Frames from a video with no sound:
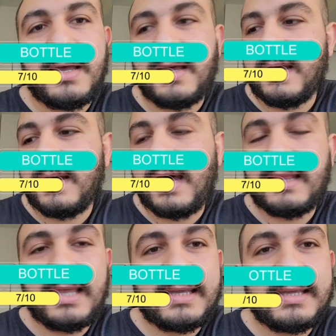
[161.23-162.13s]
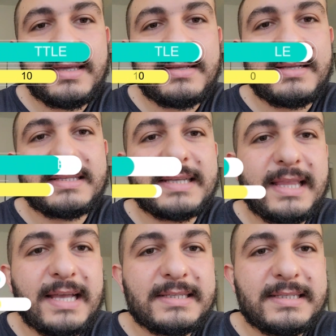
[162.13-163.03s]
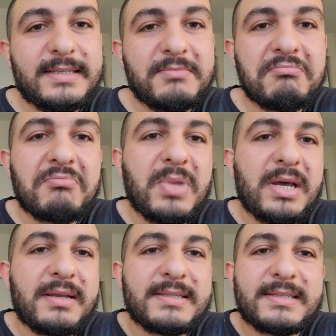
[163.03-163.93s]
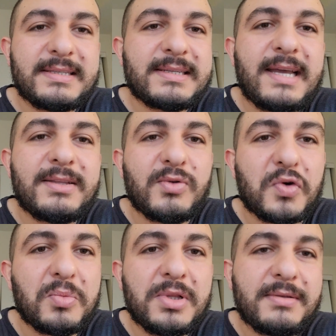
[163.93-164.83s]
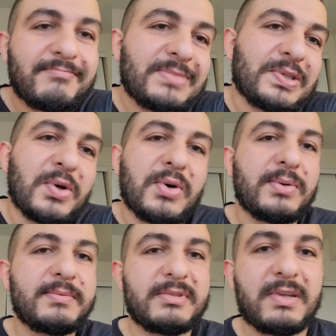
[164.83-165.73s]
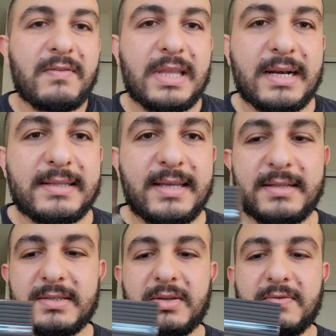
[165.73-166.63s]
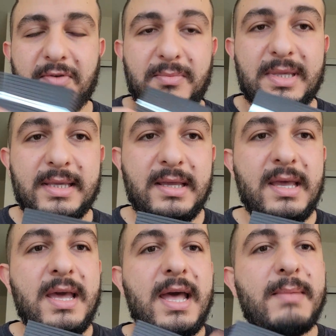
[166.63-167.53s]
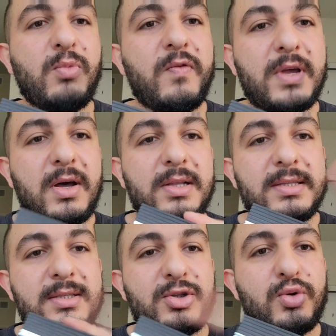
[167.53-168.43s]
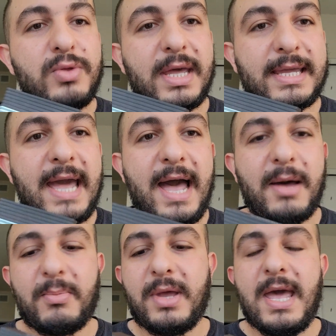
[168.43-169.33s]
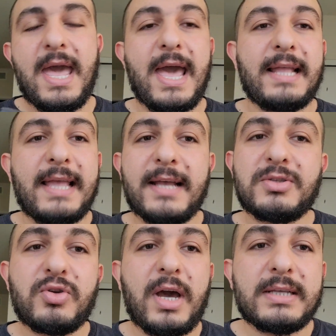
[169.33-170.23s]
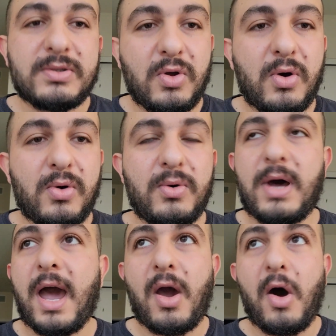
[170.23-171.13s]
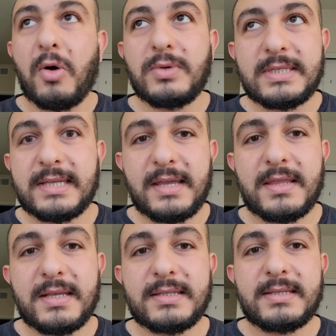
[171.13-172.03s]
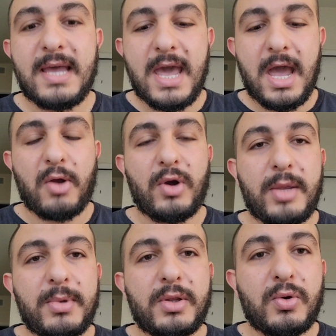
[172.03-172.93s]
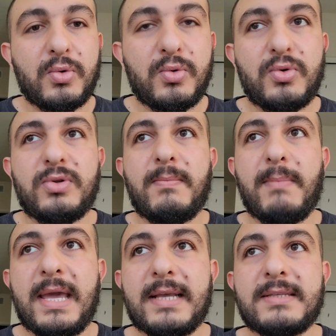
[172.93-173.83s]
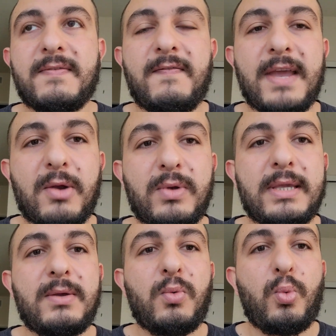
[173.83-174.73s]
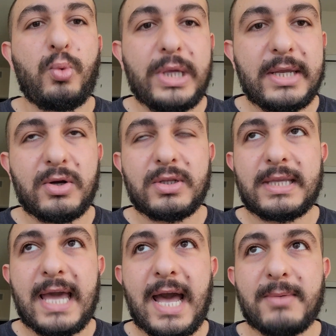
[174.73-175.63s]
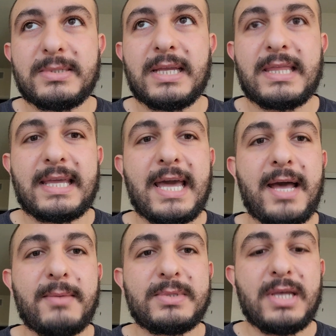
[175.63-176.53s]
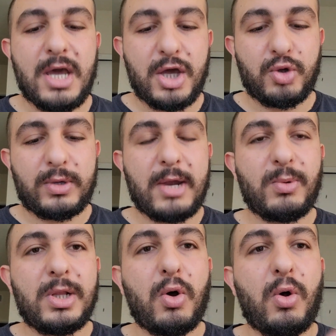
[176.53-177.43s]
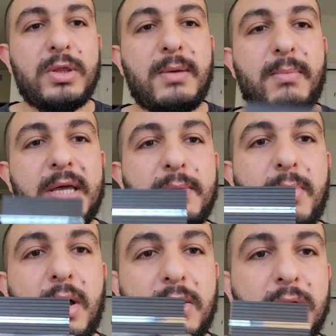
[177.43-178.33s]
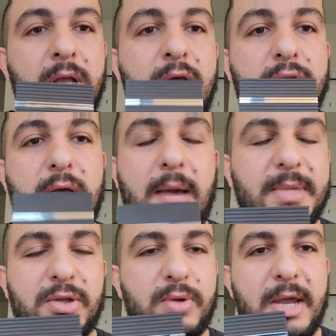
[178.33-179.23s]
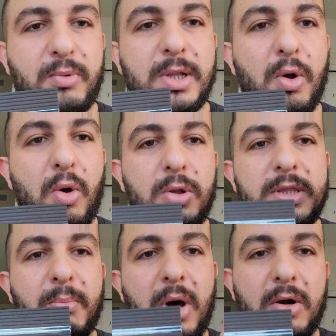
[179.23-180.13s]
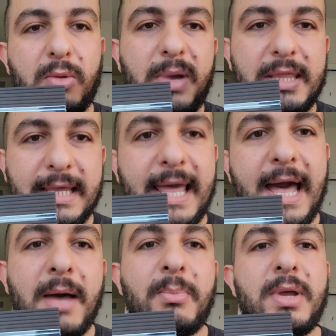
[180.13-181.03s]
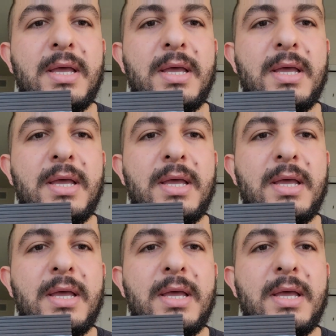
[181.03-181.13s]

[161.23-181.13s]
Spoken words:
I like it, it's classy, but it's kind of normal, so 7 out of 10 is good for me. Moving on to the cap, and as you guys know, I always say this, Arabian OUD makes very weird caps. Like the caps, you can't really hold them by the bottle. I mean, you can't really hold the bottle by the cap.